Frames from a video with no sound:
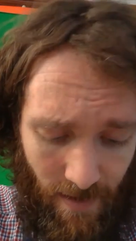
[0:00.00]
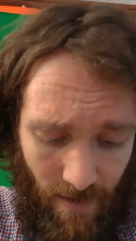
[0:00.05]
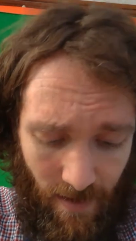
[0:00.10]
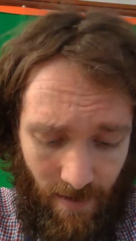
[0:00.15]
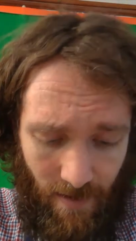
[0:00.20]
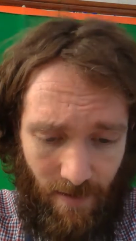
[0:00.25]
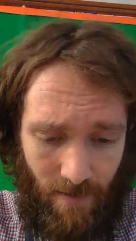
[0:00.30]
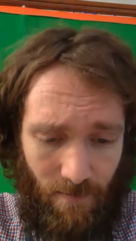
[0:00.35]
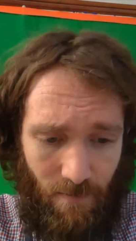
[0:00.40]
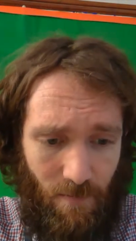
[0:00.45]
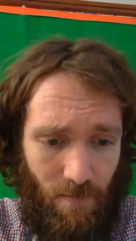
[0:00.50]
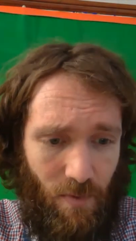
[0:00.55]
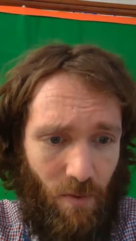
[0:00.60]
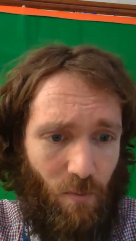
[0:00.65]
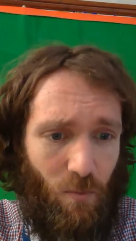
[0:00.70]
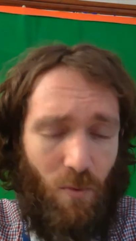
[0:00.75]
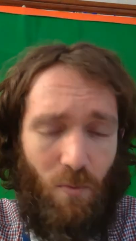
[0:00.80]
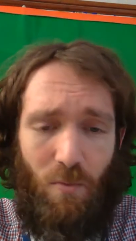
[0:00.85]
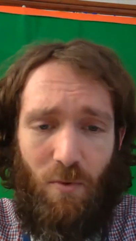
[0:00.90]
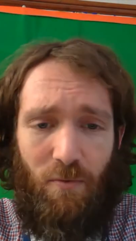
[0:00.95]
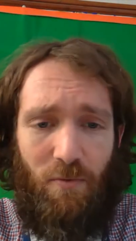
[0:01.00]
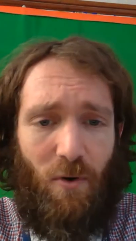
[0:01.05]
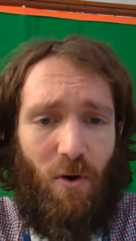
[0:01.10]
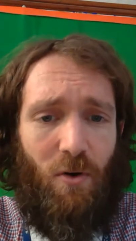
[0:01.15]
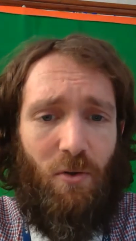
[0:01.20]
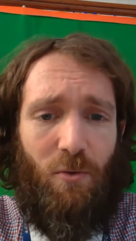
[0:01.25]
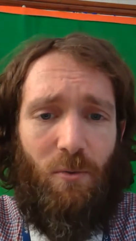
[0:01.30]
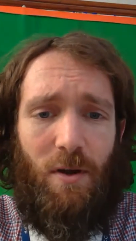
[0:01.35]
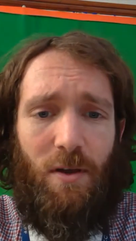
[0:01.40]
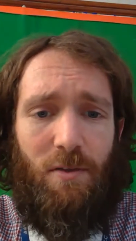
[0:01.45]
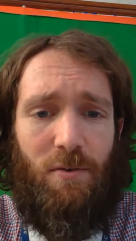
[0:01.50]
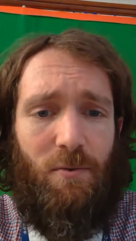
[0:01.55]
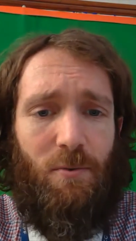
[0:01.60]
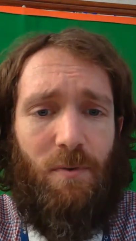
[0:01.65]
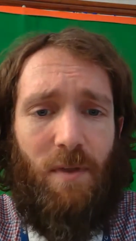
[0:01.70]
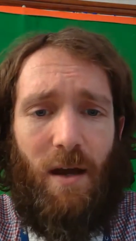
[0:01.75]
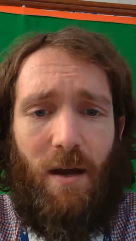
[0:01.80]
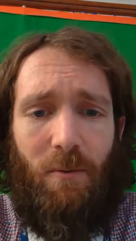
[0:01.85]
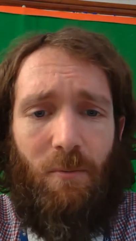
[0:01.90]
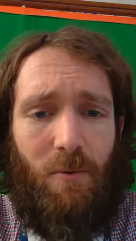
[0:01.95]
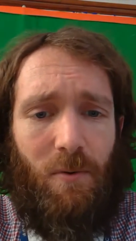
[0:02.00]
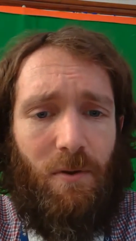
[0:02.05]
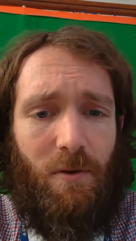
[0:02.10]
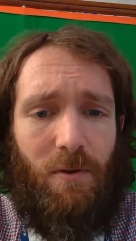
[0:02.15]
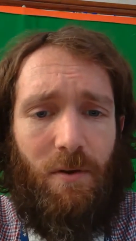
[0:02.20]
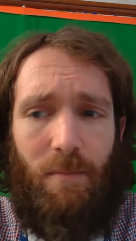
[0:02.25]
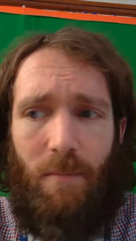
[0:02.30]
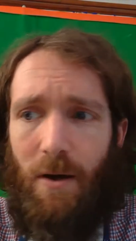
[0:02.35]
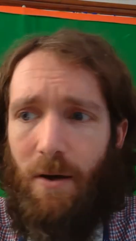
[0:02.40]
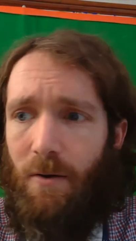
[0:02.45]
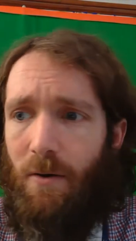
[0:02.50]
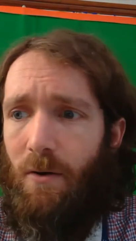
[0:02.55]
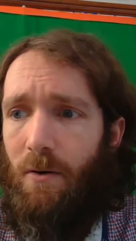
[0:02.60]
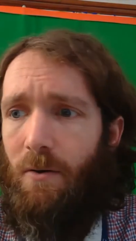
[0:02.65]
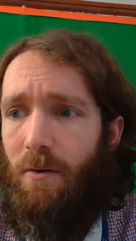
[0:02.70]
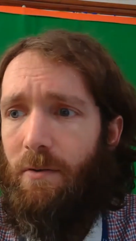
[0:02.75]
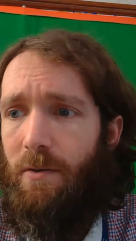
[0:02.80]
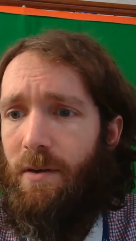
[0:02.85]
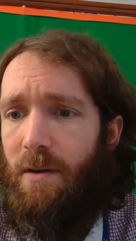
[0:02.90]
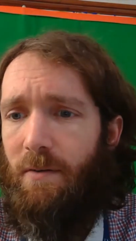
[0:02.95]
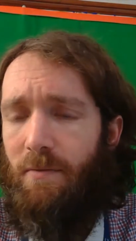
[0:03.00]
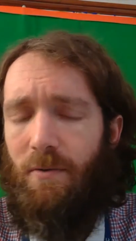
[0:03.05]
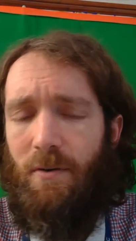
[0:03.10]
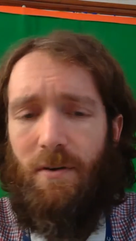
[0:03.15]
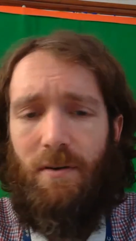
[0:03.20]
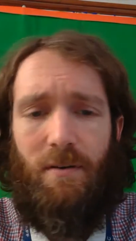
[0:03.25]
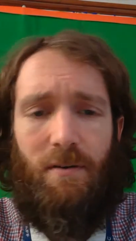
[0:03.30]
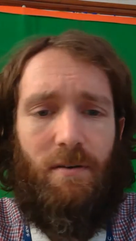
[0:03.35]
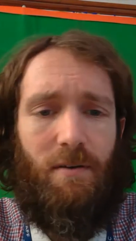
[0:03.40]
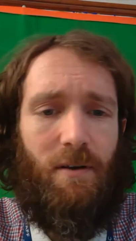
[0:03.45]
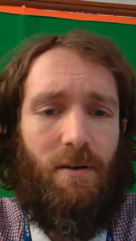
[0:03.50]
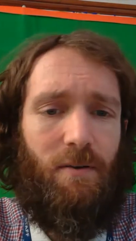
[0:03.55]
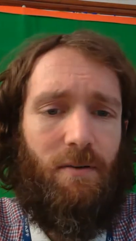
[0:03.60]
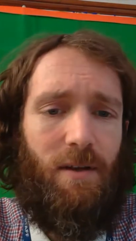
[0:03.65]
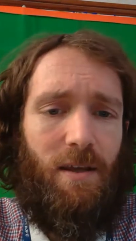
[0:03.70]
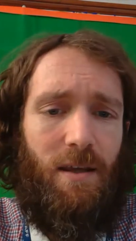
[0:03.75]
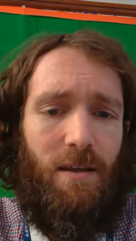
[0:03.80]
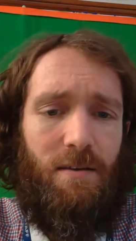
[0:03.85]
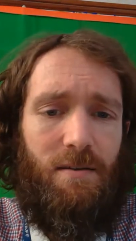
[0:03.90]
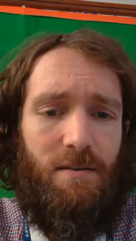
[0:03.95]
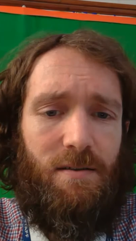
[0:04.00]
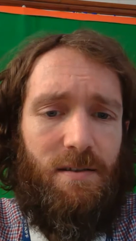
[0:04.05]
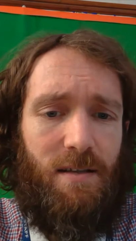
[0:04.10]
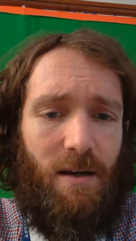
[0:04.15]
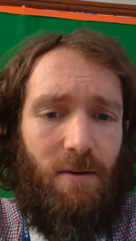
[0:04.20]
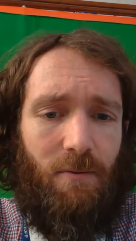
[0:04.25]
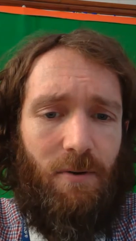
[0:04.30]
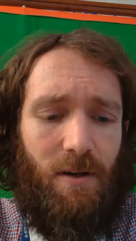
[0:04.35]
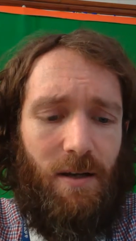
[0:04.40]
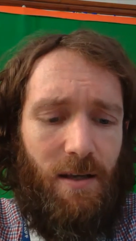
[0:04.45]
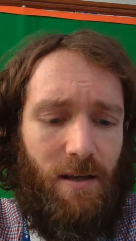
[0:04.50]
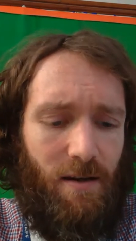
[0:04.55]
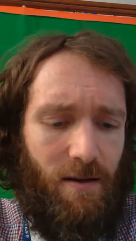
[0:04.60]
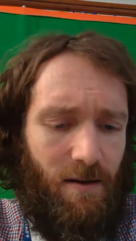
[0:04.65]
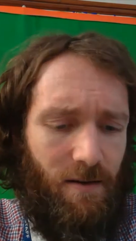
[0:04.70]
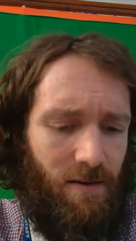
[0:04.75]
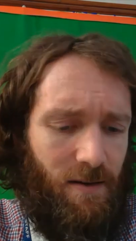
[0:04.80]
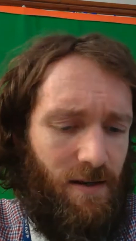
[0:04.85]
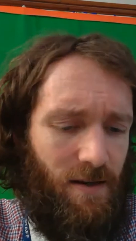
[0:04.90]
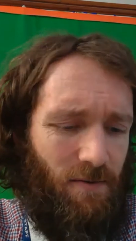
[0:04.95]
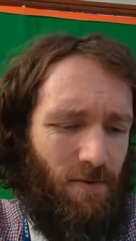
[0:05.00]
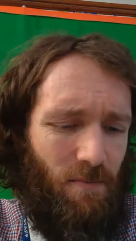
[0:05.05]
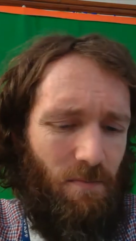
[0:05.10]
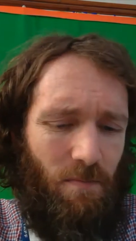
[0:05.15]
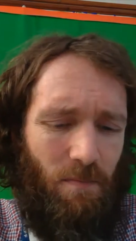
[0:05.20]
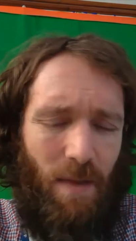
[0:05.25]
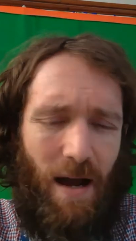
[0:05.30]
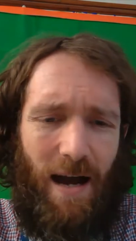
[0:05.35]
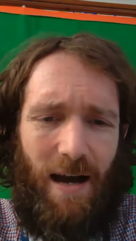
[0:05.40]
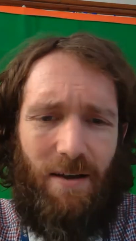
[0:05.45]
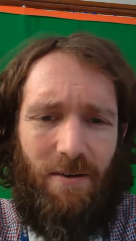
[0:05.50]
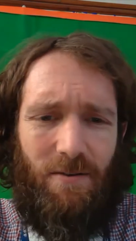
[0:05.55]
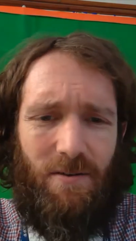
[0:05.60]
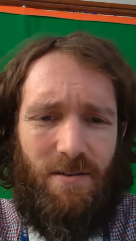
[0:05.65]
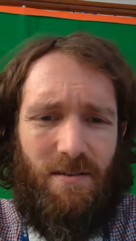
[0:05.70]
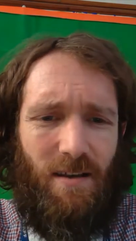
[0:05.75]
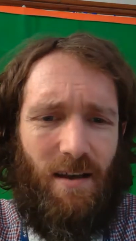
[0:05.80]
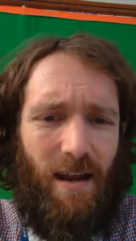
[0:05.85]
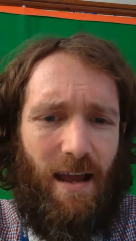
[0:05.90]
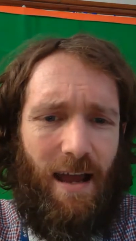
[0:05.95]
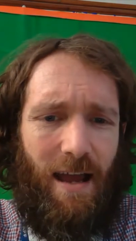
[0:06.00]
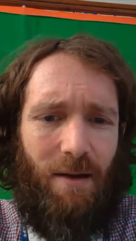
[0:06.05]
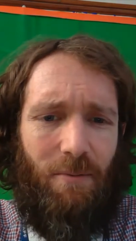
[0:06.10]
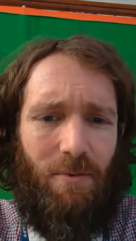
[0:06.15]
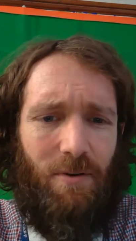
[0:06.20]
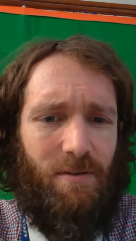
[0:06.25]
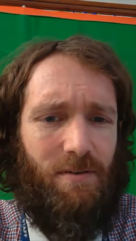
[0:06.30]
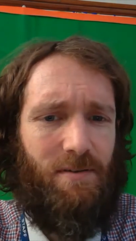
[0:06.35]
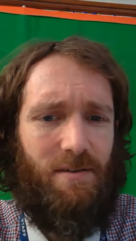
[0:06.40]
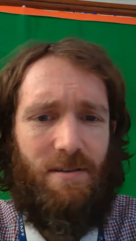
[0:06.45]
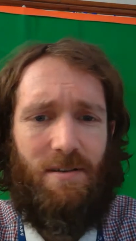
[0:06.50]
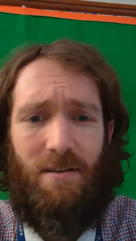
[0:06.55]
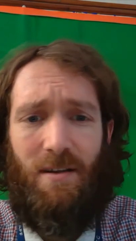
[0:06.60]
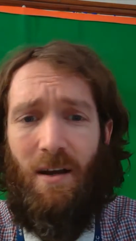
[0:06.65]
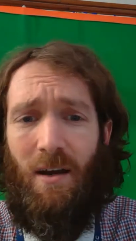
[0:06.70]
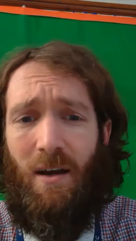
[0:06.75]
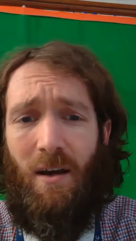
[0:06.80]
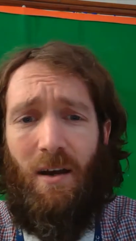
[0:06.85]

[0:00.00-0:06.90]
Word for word: Um, but we'll move all the way through that and we'll learn about all the different, you know, kings that were here, the different battles that happened.